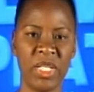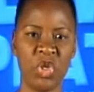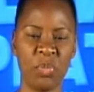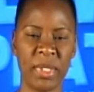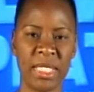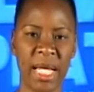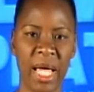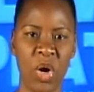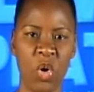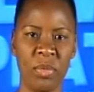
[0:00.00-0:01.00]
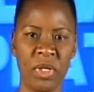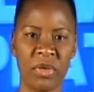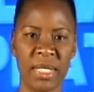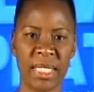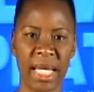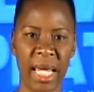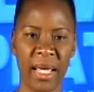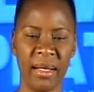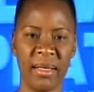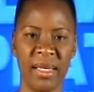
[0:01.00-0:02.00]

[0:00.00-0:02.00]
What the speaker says: superstar opener Chris Gayle